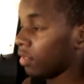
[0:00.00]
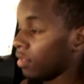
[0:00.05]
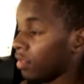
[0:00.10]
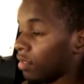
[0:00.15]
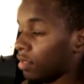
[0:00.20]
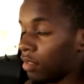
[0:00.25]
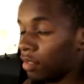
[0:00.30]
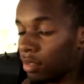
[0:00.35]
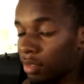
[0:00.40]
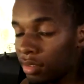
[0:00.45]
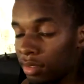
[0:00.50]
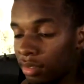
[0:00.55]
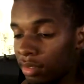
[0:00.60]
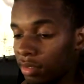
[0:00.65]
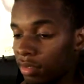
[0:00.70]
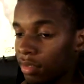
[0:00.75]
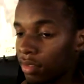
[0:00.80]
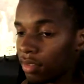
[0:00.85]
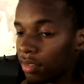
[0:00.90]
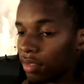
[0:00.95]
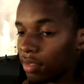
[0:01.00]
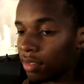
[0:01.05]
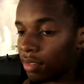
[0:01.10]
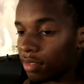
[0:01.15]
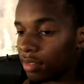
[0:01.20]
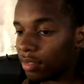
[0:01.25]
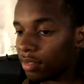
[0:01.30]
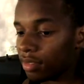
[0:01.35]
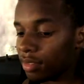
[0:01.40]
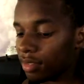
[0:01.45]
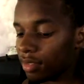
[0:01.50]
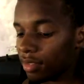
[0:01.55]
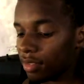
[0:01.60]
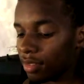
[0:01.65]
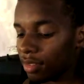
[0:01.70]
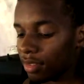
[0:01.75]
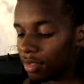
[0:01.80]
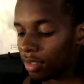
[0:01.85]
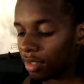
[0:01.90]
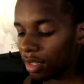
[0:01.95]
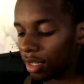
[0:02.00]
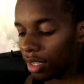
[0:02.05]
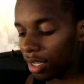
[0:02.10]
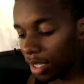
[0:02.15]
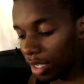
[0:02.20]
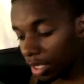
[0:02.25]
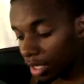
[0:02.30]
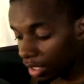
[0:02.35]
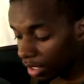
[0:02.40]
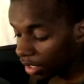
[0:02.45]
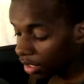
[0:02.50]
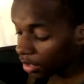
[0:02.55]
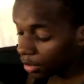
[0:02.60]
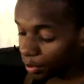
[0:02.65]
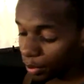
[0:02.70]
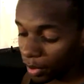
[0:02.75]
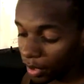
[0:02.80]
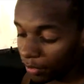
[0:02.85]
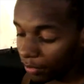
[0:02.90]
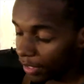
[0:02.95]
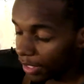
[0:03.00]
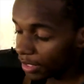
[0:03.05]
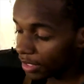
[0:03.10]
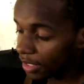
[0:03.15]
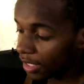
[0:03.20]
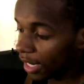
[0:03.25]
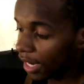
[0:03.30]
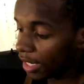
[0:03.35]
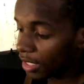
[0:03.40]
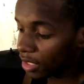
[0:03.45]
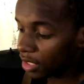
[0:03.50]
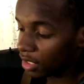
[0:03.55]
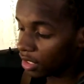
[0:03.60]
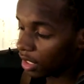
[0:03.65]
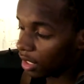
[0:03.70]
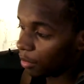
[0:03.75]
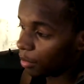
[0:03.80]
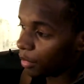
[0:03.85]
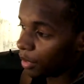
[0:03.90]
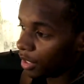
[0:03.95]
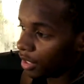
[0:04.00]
Is this not great or what? It's pretty fantastic.